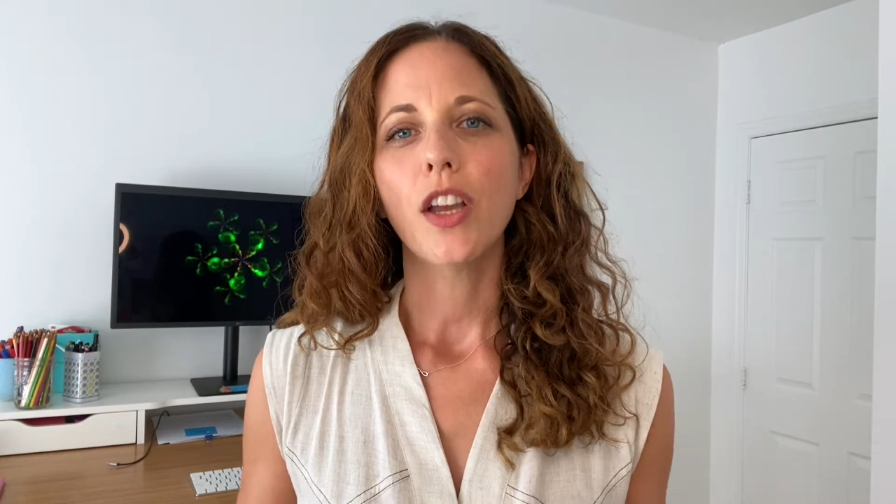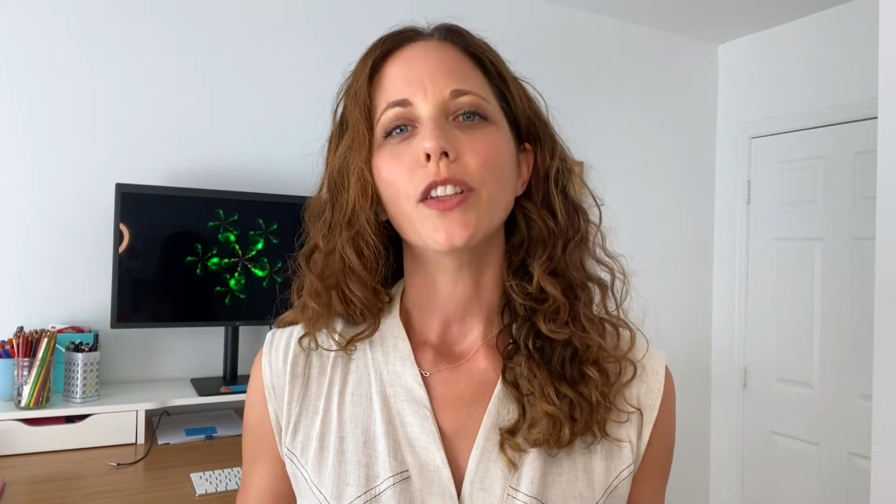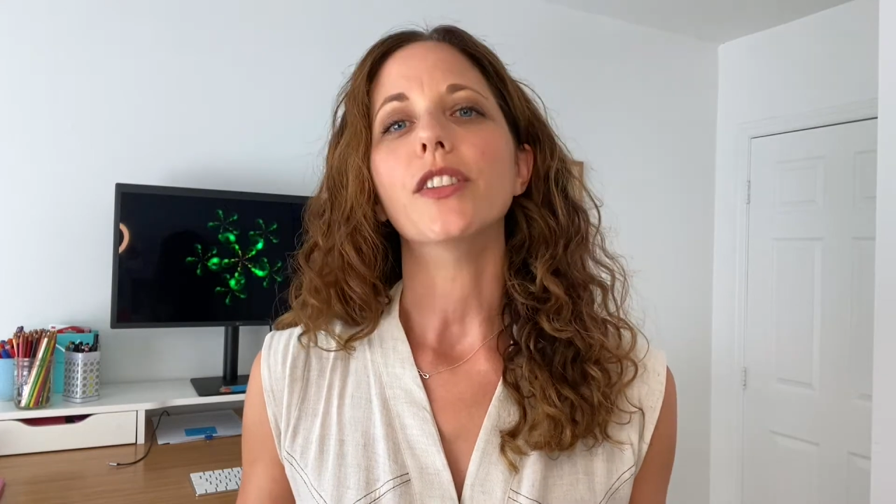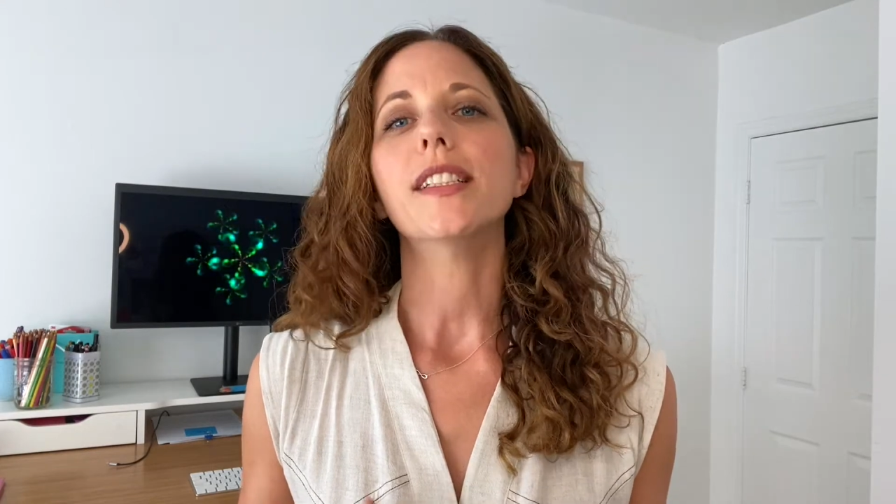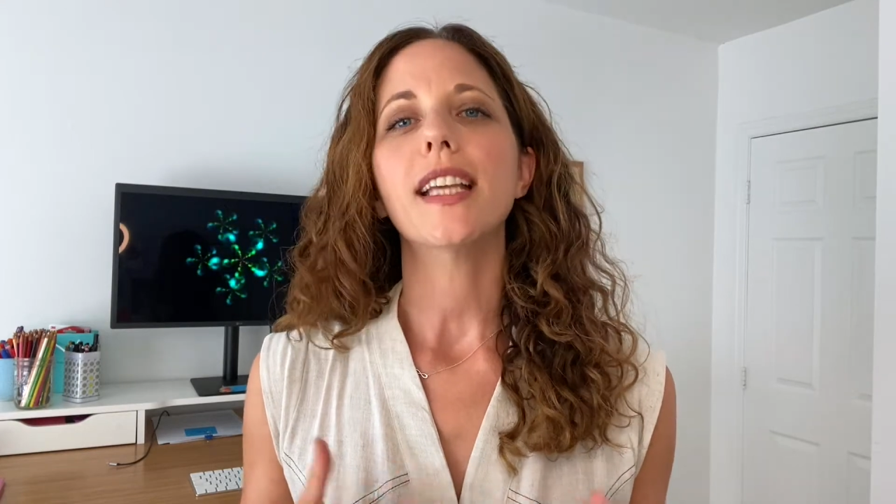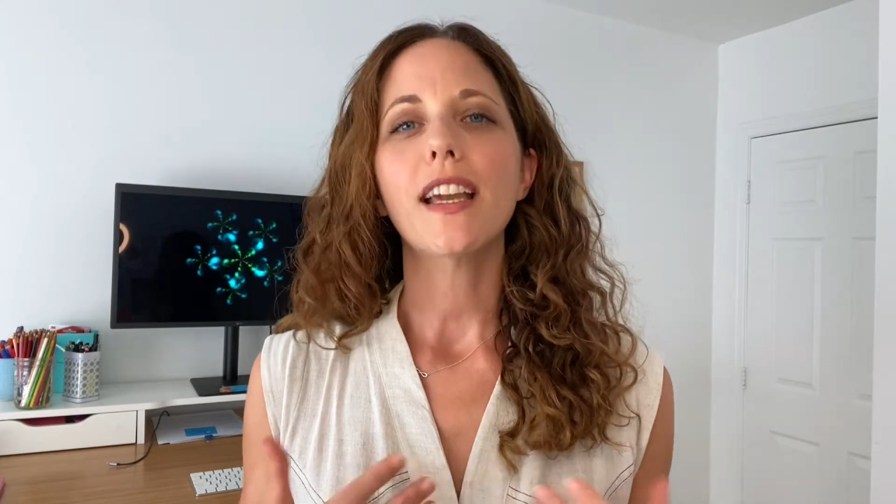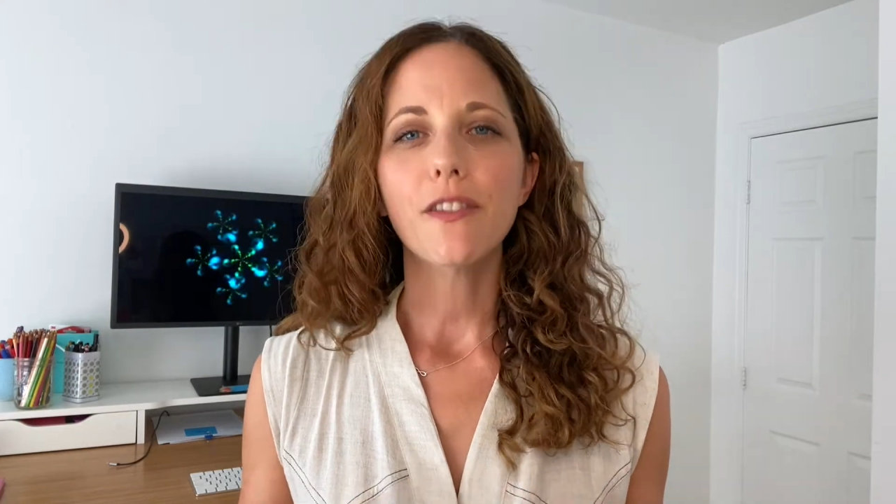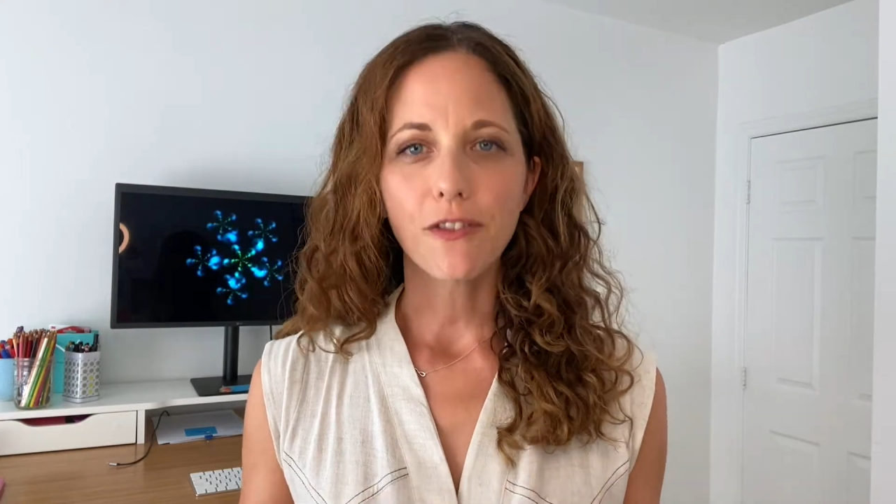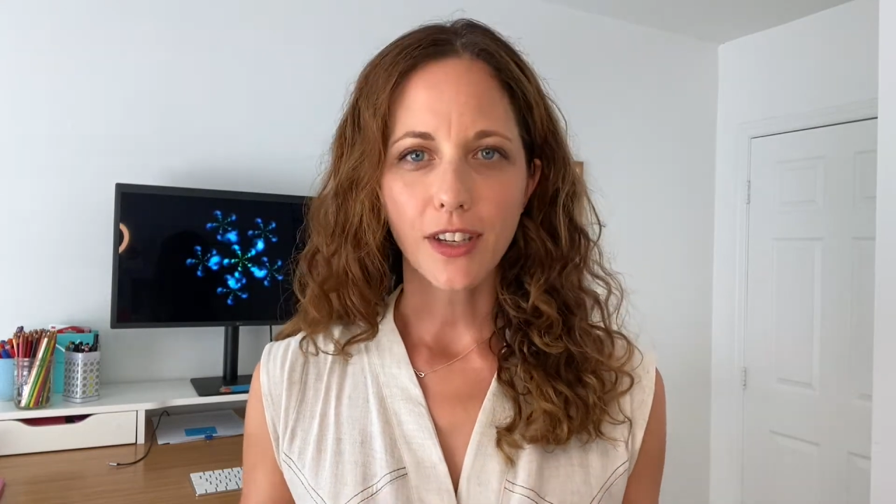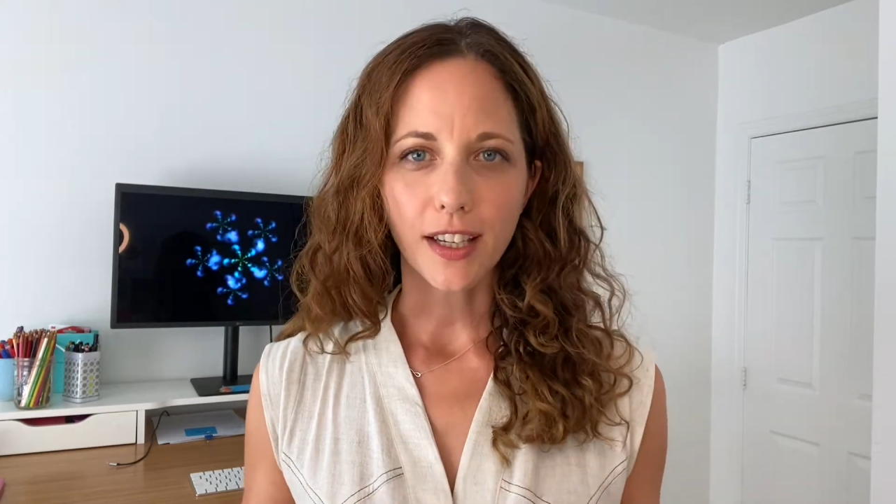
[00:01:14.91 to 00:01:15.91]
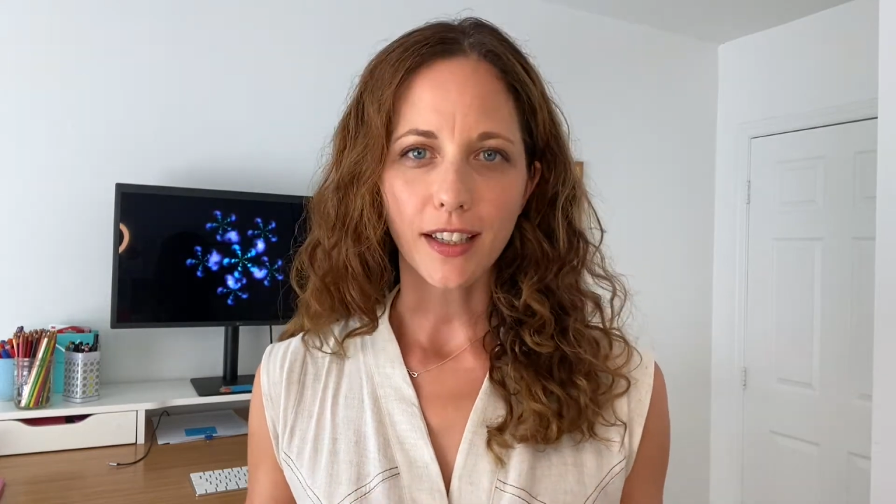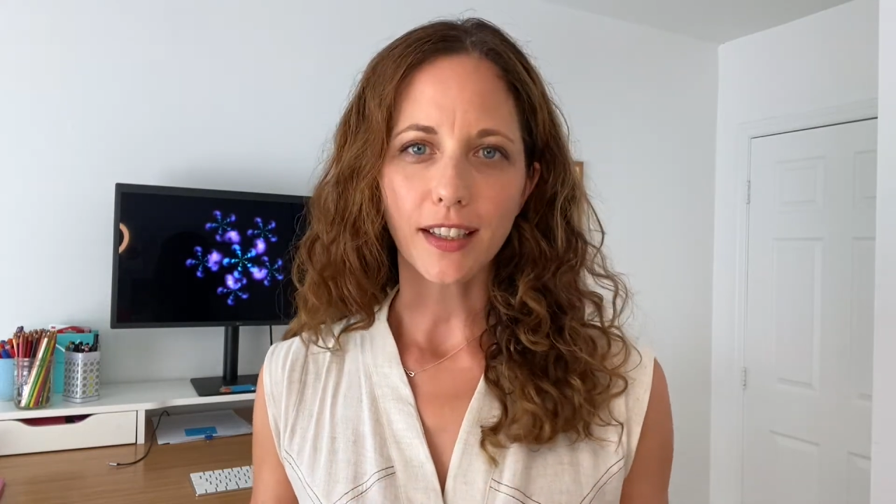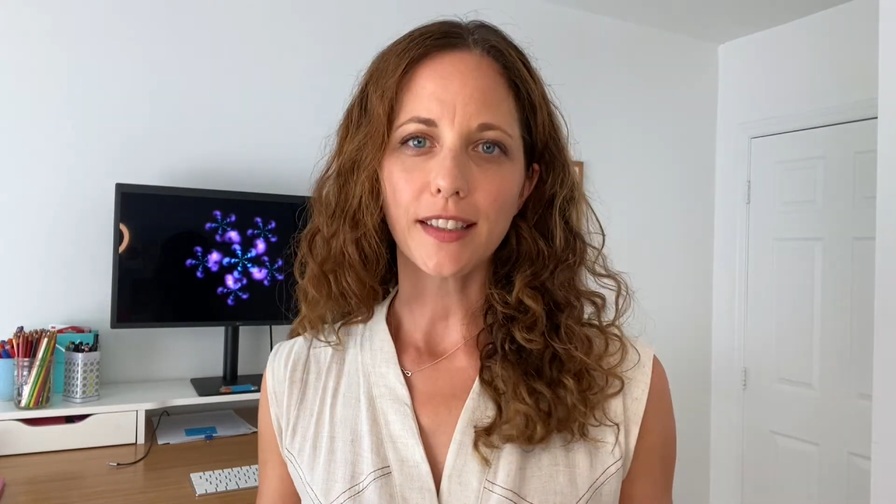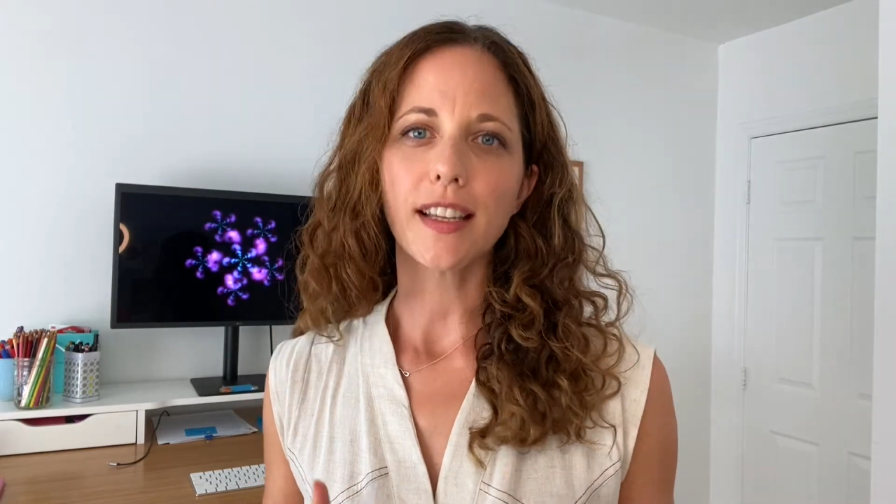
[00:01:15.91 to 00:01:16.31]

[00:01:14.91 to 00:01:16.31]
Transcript: your day feels,